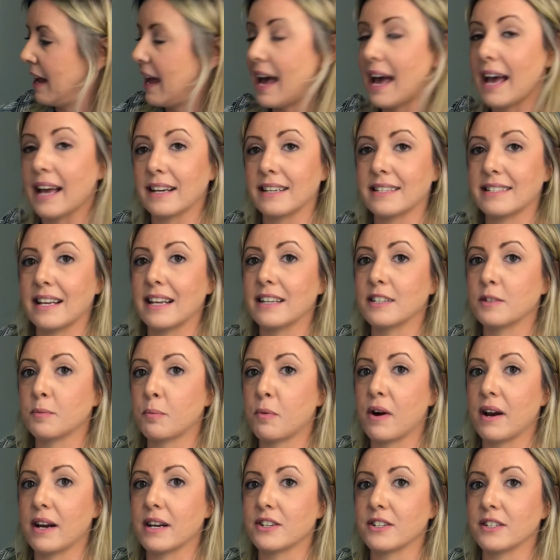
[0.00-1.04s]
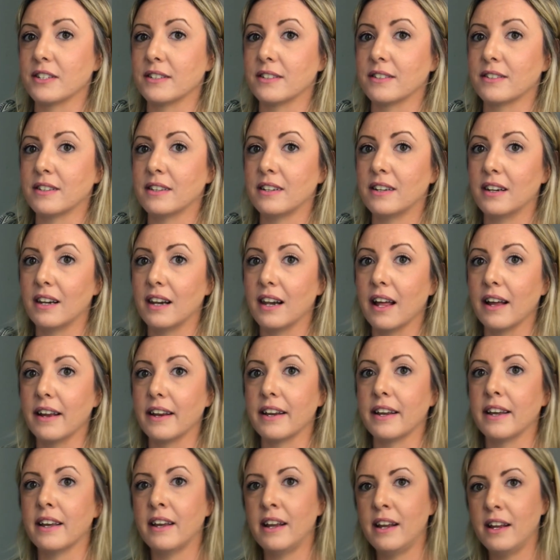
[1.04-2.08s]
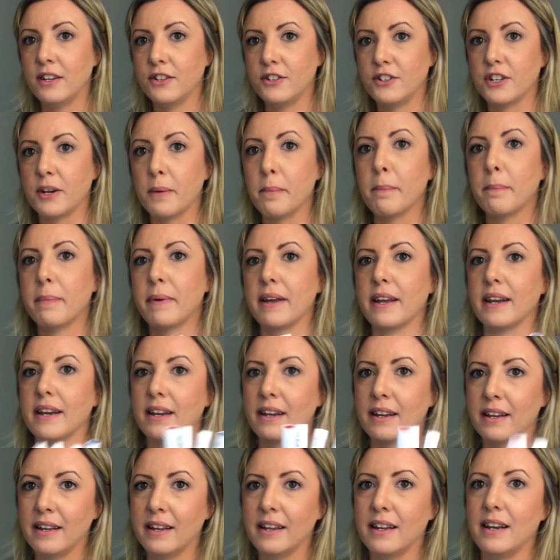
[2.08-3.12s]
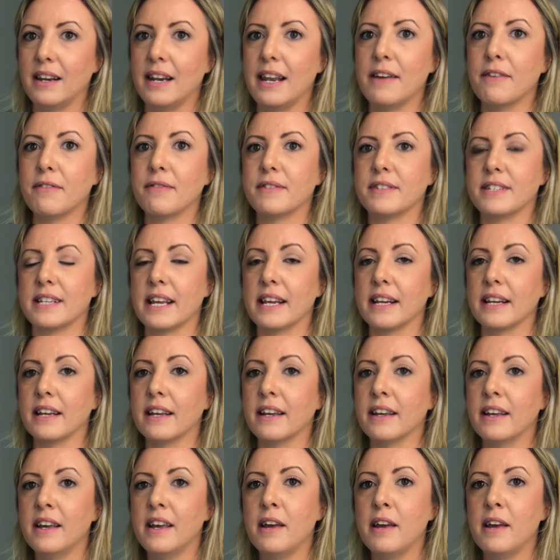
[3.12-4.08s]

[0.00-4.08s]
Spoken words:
excess pressures like jumping, lifting,